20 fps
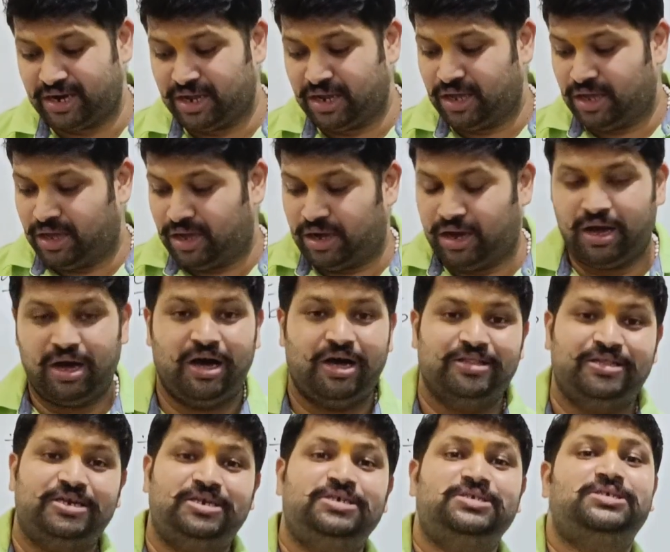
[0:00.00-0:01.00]
that
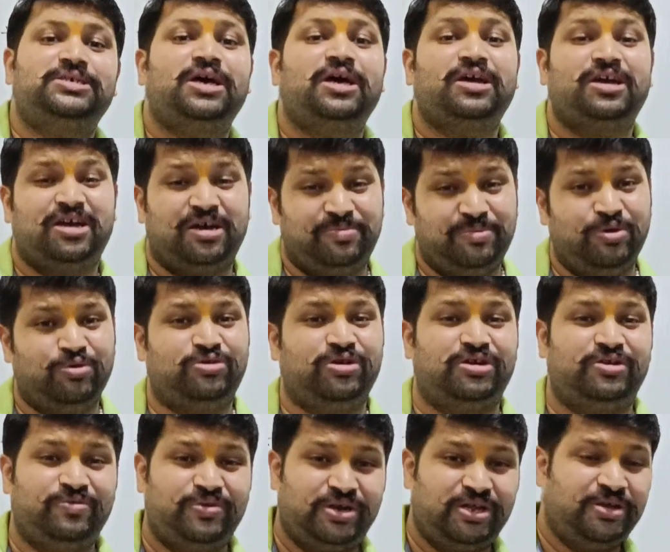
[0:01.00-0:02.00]
is
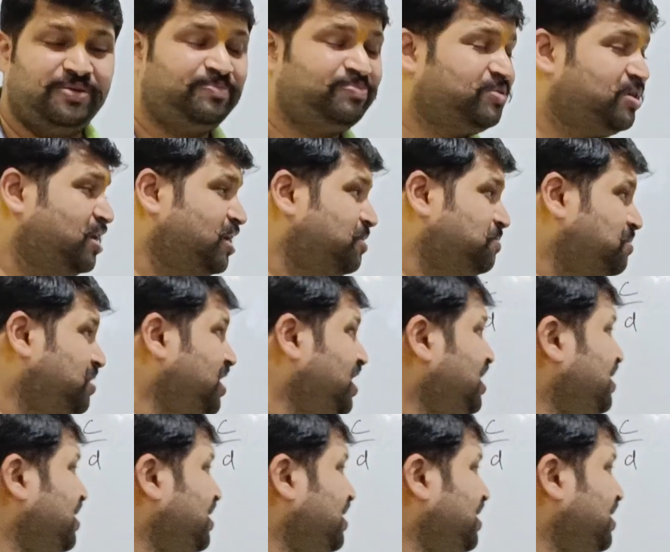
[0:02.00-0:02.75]
commutativity, meaning if I